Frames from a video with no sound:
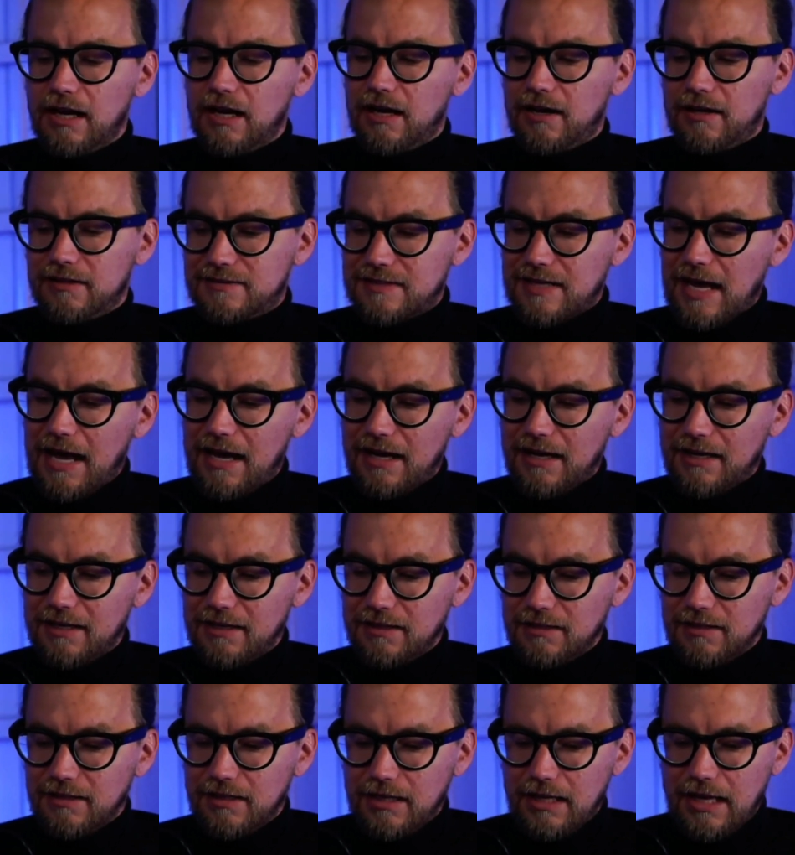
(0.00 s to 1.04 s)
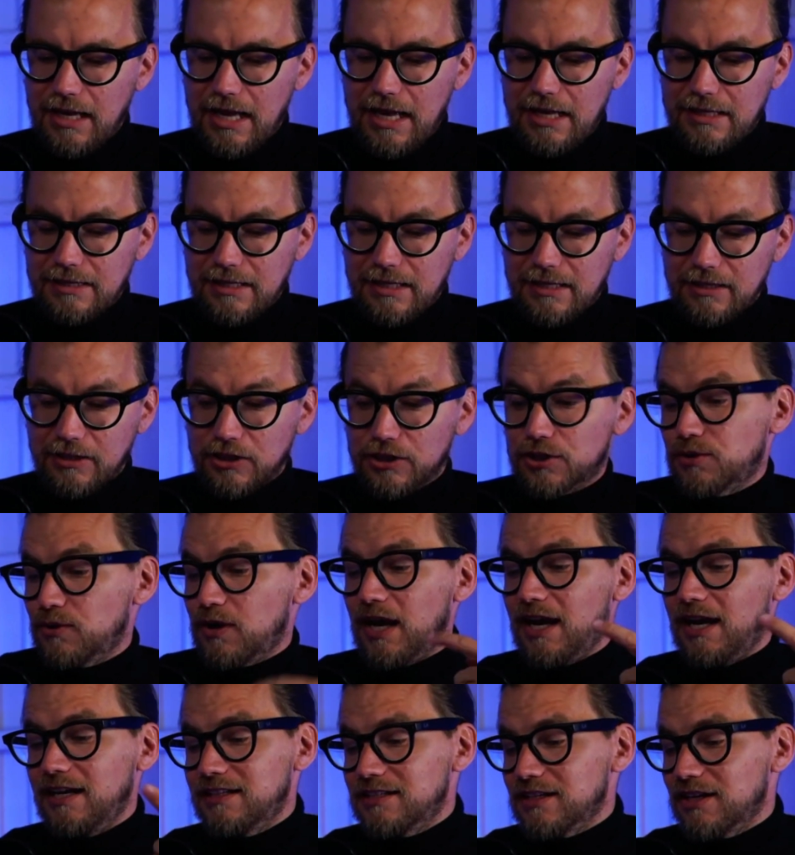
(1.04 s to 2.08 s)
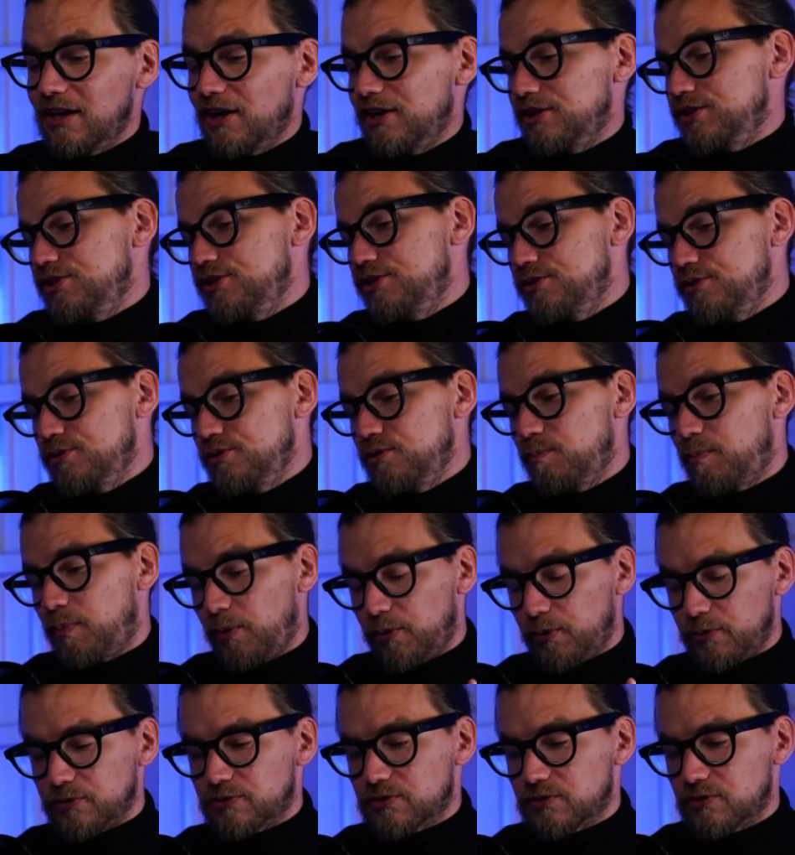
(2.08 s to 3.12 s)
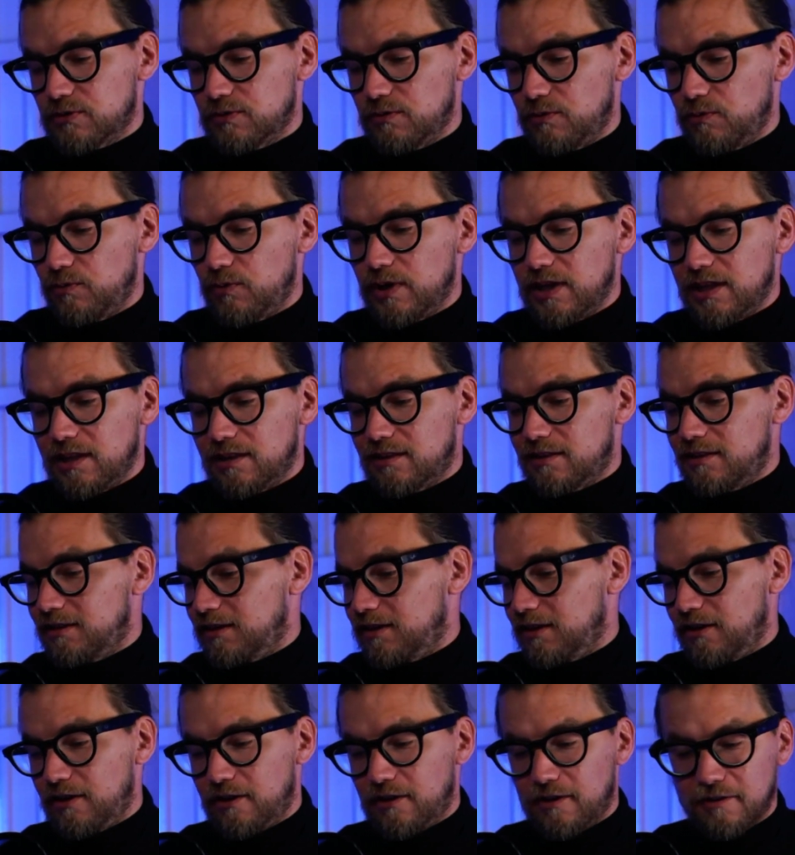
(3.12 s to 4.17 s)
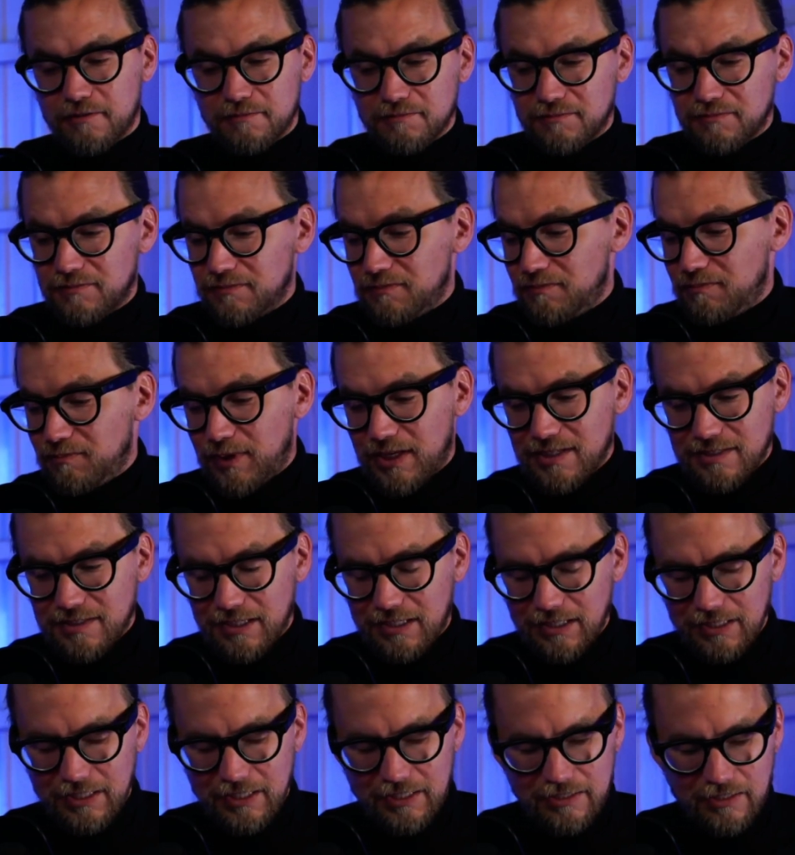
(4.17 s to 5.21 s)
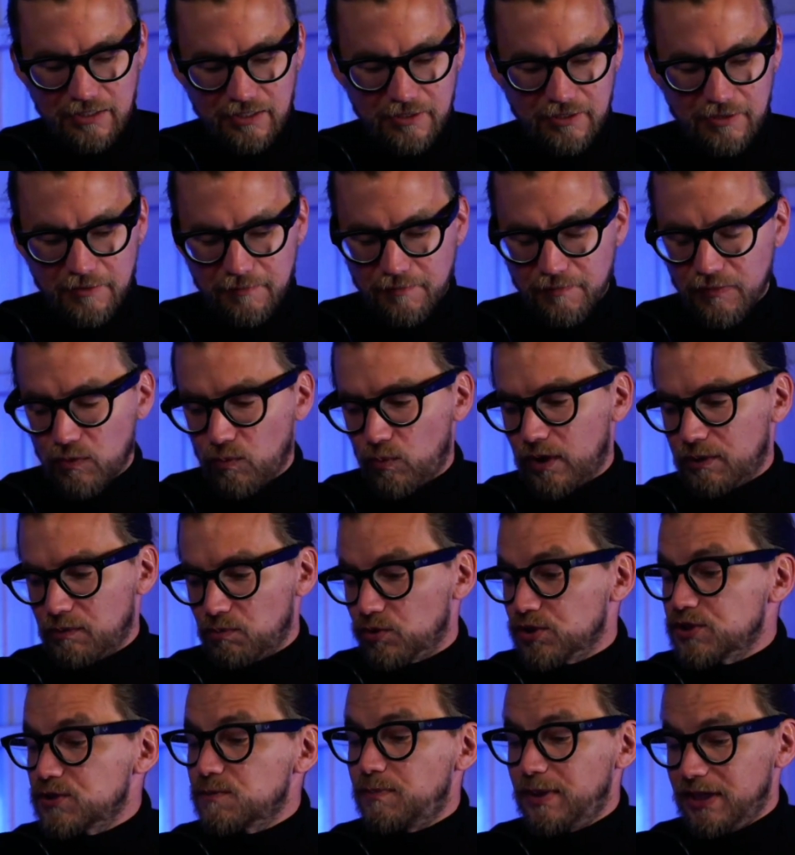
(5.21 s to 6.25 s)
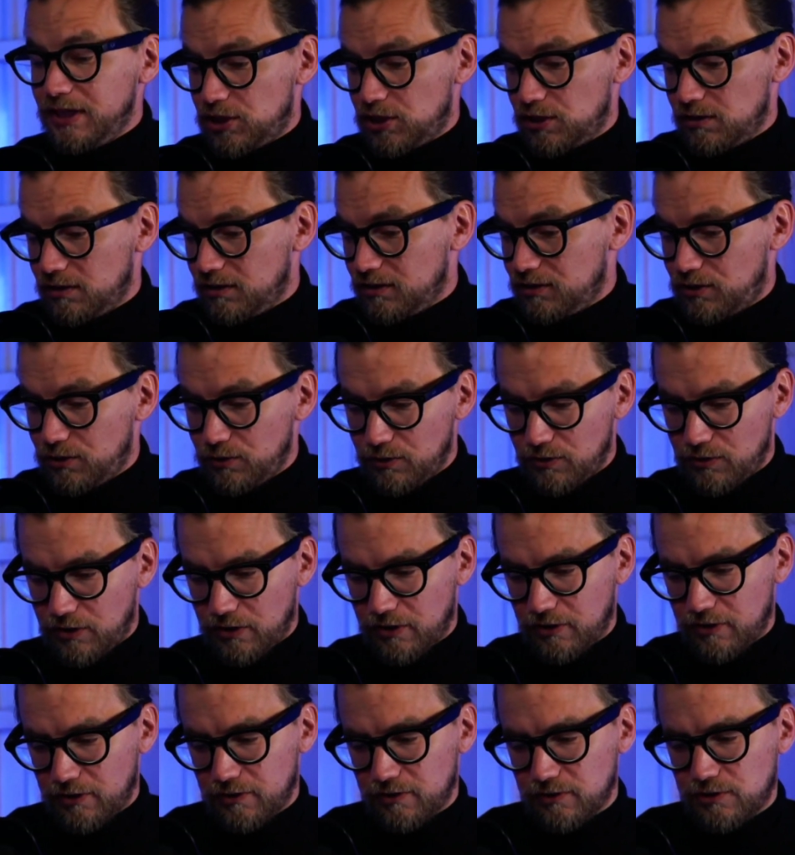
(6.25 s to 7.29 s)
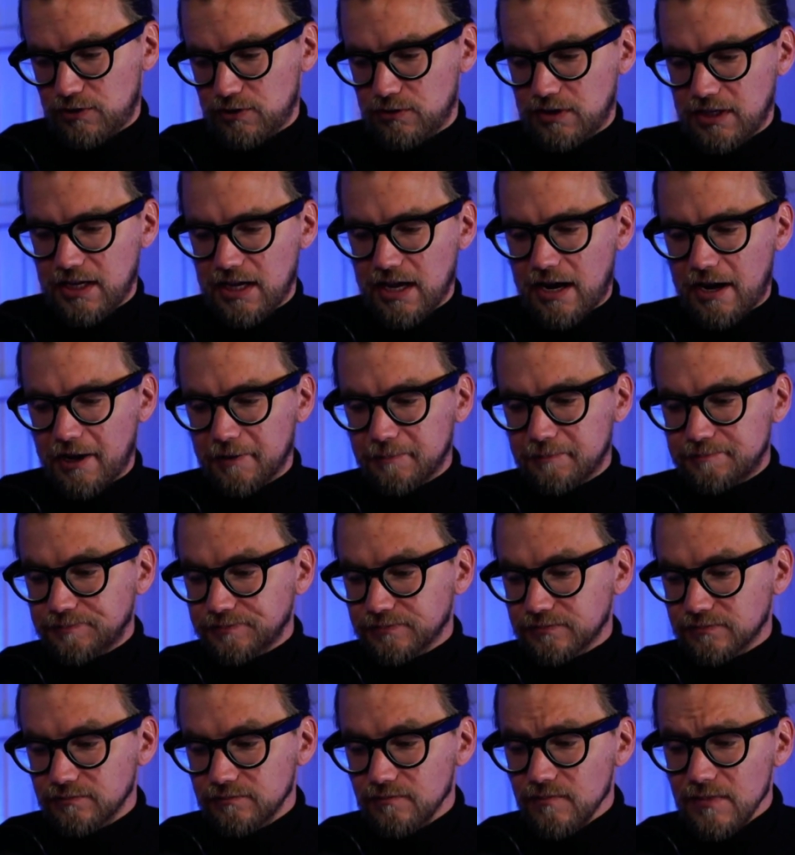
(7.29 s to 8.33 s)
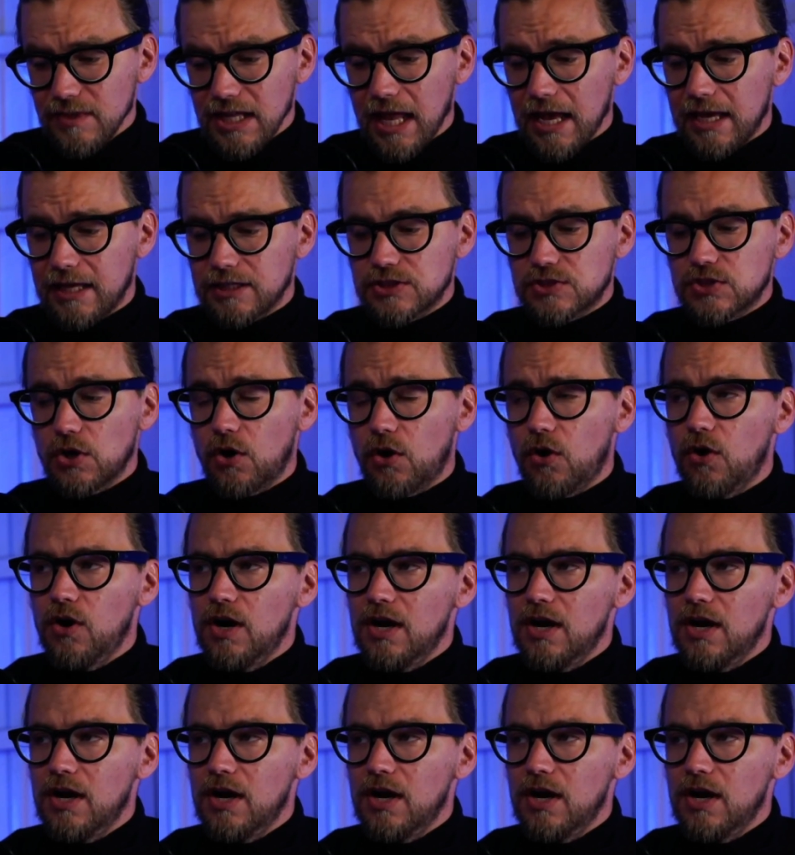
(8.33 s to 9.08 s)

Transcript: tag, and then create a new post with basically the what was pitched to the AI. And so